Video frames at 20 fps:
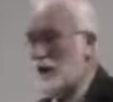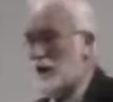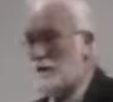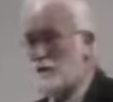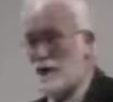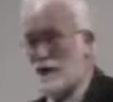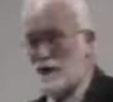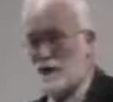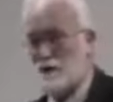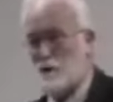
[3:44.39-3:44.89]
they
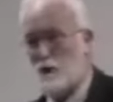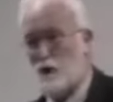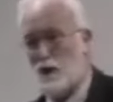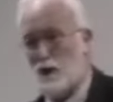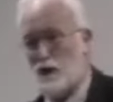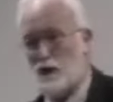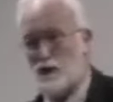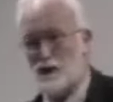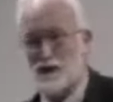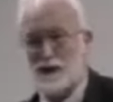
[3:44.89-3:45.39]
built a
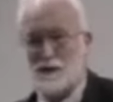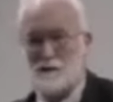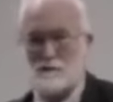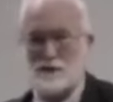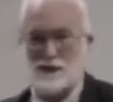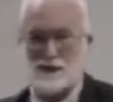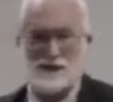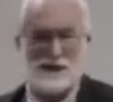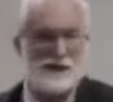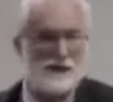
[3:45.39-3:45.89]
wall to
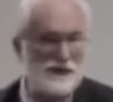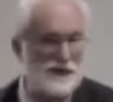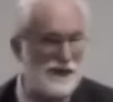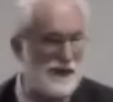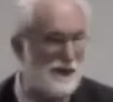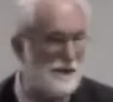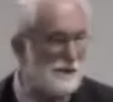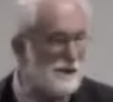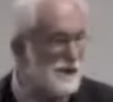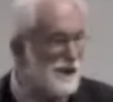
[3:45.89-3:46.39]
keep the
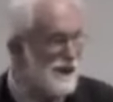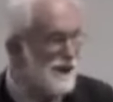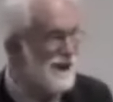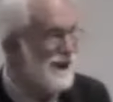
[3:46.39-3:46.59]
Scots out.